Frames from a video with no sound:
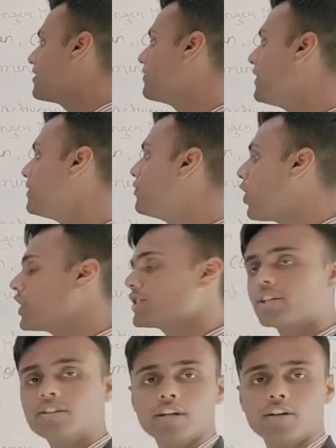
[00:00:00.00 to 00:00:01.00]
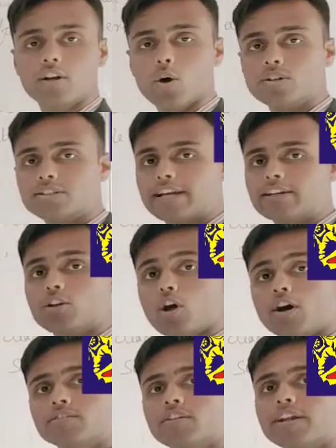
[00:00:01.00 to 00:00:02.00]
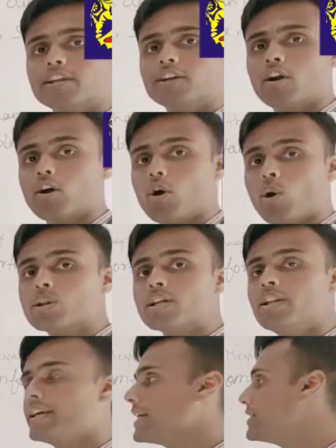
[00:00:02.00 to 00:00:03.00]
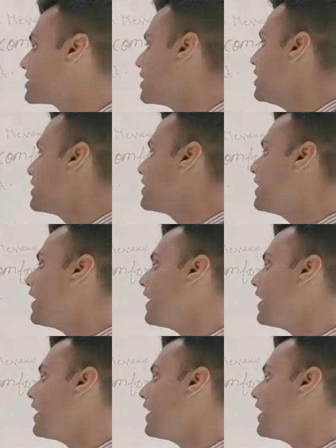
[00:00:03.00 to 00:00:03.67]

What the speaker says: and with washing the clothes and laundering your all the linens,